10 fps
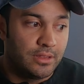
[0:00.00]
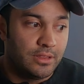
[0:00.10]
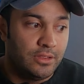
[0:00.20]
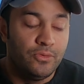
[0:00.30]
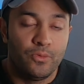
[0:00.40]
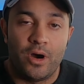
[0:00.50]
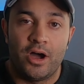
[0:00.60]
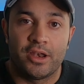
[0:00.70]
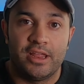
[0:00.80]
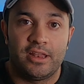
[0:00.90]
you
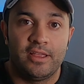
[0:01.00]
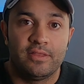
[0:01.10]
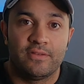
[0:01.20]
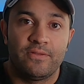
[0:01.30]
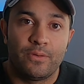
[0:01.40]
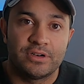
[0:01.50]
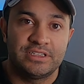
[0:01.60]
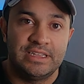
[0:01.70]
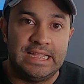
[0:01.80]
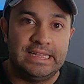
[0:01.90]
want it in the
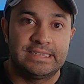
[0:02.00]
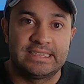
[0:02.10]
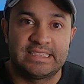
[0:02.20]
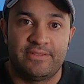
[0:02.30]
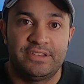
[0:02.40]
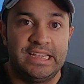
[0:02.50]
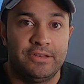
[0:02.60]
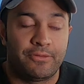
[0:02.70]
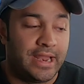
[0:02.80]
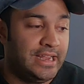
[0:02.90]
14 to
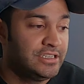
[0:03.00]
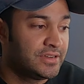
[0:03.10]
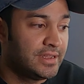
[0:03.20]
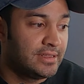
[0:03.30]
17 range